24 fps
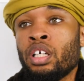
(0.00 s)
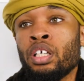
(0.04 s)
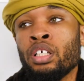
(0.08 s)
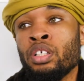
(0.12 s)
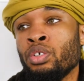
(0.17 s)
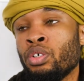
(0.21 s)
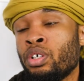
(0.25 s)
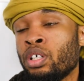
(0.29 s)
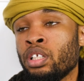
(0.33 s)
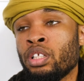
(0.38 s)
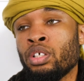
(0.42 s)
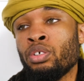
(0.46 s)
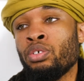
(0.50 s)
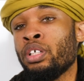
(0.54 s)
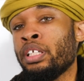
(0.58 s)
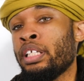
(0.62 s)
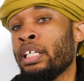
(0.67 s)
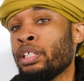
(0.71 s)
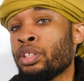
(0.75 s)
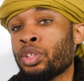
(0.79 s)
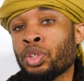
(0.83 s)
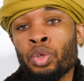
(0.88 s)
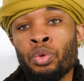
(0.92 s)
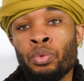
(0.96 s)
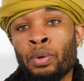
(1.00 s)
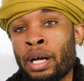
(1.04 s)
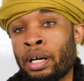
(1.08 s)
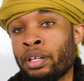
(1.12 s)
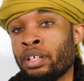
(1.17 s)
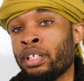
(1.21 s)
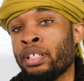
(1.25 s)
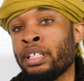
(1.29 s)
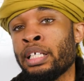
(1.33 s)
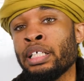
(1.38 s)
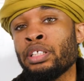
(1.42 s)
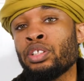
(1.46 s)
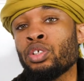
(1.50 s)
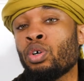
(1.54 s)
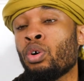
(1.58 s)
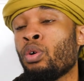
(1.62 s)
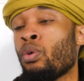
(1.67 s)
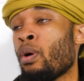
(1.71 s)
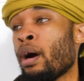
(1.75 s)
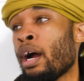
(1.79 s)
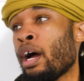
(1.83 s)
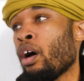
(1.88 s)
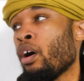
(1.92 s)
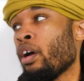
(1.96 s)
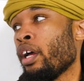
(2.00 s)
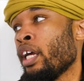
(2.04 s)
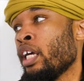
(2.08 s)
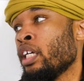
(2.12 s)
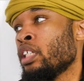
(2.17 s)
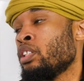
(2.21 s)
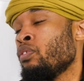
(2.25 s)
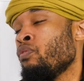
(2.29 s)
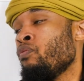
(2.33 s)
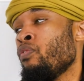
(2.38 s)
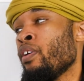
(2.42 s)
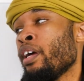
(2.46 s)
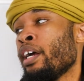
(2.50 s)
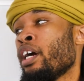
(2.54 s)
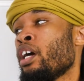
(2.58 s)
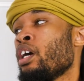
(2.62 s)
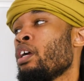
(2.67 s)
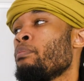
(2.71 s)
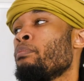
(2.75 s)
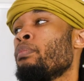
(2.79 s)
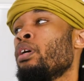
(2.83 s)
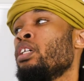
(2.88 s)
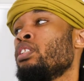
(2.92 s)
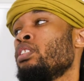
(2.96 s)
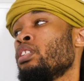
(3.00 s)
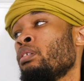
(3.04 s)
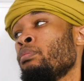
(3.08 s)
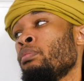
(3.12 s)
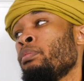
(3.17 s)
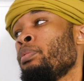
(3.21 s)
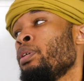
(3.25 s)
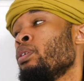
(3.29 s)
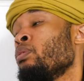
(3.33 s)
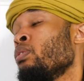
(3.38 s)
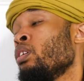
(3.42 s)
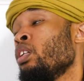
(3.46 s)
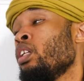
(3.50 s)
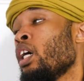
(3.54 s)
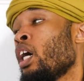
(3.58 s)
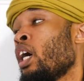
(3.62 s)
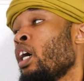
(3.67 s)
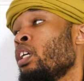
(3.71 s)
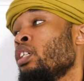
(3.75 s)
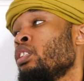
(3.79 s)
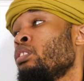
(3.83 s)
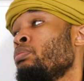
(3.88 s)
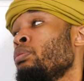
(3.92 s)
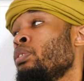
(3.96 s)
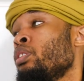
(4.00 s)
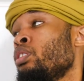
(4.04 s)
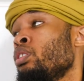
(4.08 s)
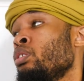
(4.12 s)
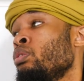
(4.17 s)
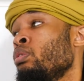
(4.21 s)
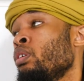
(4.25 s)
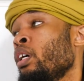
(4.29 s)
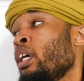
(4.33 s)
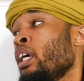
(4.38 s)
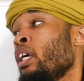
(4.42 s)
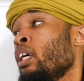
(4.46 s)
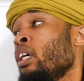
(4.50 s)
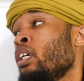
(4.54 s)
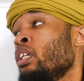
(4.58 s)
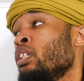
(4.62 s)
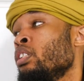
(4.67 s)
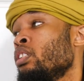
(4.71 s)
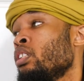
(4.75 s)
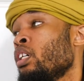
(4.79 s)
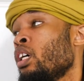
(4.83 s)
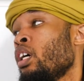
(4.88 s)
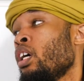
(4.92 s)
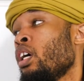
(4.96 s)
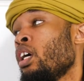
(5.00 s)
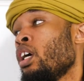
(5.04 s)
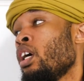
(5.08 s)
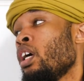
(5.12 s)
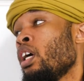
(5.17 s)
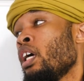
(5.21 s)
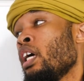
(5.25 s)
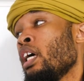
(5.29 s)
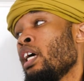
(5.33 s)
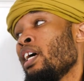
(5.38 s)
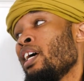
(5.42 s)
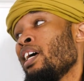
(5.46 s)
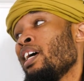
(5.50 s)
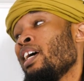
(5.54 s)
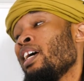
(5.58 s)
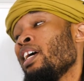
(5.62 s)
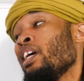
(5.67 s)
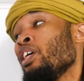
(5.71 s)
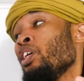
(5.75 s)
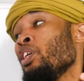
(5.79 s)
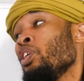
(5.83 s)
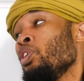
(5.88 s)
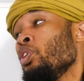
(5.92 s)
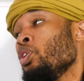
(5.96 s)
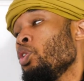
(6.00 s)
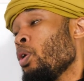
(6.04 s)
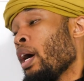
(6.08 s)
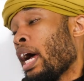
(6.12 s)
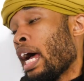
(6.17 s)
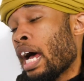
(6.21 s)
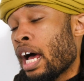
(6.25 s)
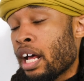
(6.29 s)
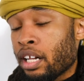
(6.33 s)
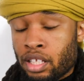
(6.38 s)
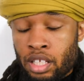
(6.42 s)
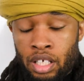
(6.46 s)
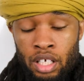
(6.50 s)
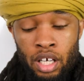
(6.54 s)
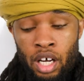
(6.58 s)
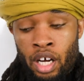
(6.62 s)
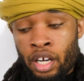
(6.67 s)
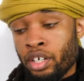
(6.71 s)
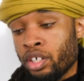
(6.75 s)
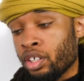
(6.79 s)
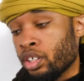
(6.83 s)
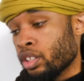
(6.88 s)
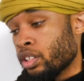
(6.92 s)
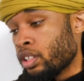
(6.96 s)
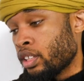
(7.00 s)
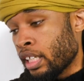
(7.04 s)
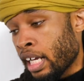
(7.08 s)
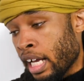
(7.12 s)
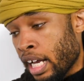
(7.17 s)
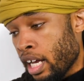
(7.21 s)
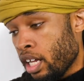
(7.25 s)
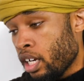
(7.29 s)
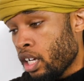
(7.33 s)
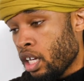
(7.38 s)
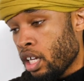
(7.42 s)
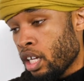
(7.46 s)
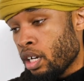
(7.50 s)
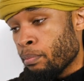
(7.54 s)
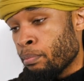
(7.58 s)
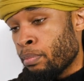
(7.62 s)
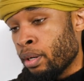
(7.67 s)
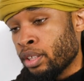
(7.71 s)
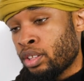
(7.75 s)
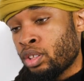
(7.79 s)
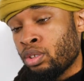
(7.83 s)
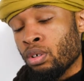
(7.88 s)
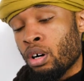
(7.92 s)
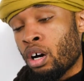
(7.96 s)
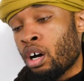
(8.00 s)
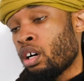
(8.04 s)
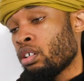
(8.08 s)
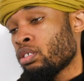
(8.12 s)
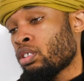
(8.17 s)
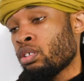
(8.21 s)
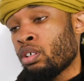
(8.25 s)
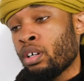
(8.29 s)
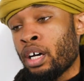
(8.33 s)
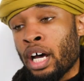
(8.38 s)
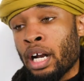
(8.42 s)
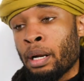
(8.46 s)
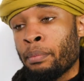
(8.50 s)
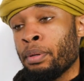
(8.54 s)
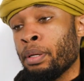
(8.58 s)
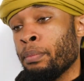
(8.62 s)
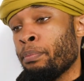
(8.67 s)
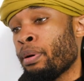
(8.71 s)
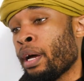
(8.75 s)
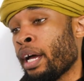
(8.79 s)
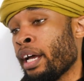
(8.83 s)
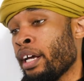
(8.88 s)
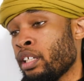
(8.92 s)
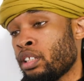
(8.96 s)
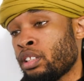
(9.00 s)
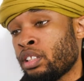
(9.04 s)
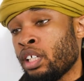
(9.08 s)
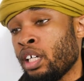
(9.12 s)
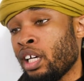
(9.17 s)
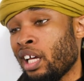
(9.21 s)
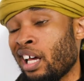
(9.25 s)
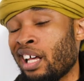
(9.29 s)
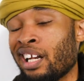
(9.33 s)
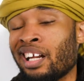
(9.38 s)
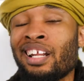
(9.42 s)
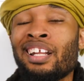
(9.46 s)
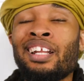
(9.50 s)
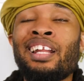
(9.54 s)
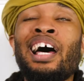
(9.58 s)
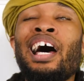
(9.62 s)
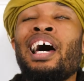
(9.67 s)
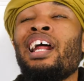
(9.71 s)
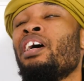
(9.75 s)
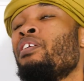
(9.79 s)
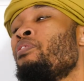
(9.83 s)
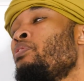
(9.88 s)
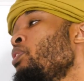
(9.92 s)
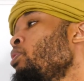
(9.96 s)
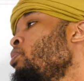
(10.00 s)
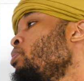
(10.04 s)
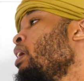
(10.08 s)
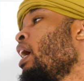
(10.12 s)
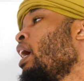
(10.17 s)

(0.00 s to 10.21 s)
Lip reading: You can do the digital route. The digital route is very much, I'm gonna be really honest with you, is you have to understand it, but you also gotta be patient, and a lot of you